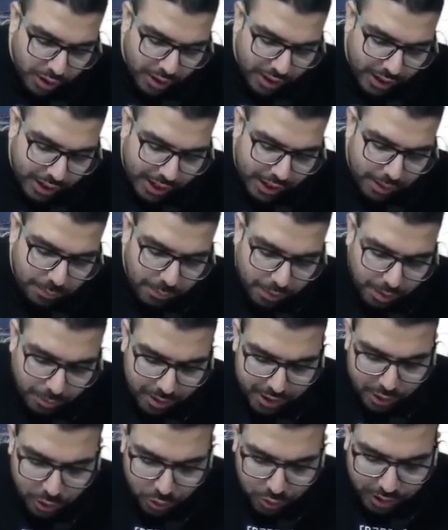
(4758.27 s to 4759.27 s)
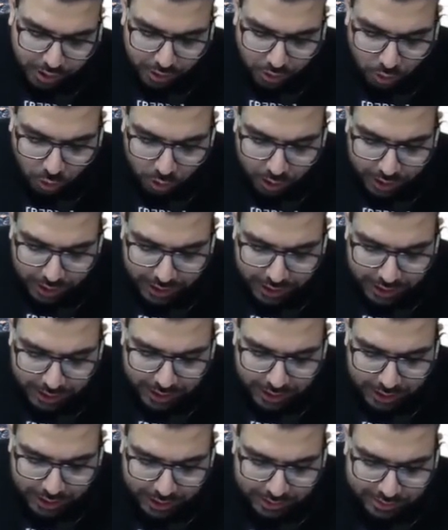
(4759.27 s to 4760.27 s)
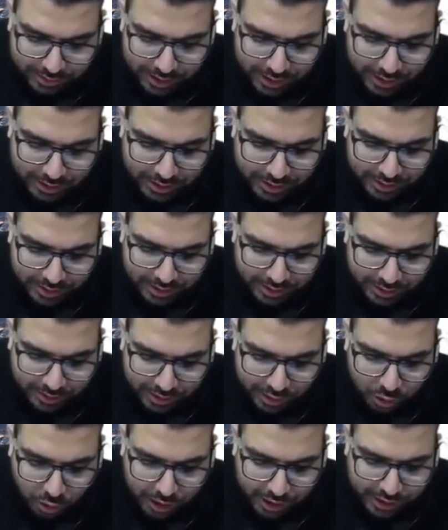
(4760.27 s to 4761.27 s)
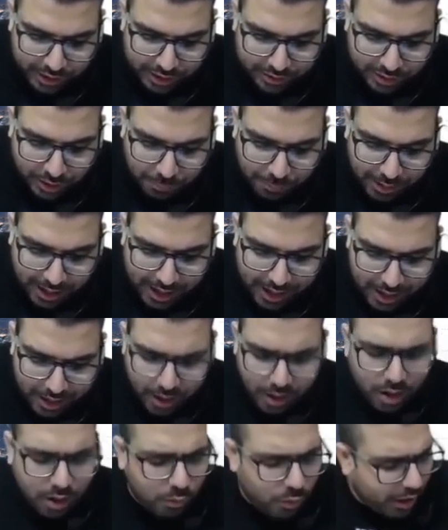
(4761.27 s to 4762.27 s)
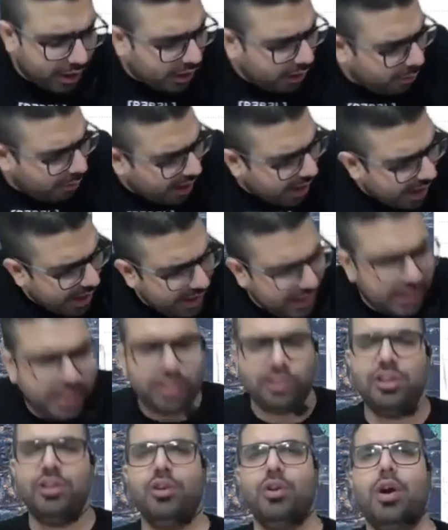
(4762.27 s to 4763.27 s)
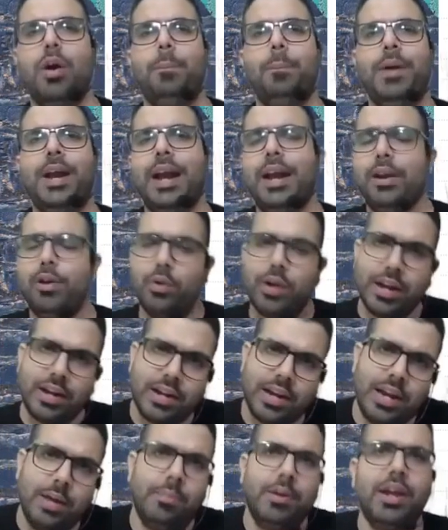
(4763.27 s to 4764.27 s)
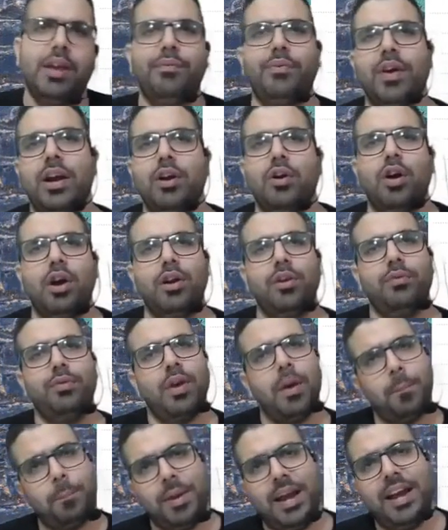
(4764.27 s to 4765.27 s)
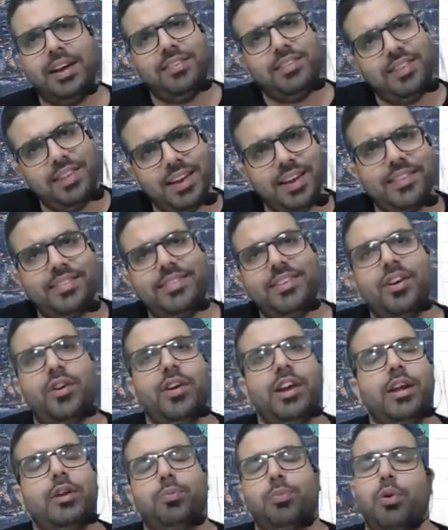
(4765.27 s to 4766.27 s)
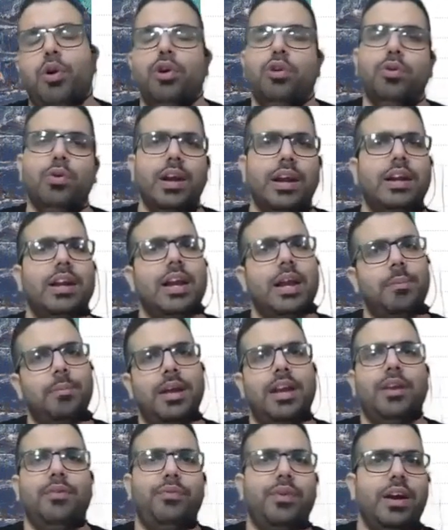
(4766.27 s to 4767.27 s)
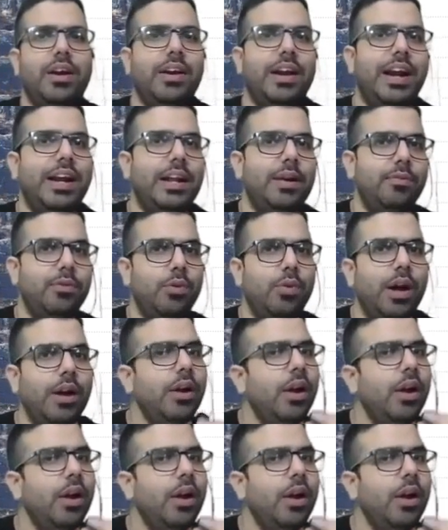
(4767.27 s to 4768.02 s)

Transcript: and baba you can go ahead and say this is a zero rated supply whatever itc you have paid you can claim a refund or if you have paid gst on export you can claim a refund right everyone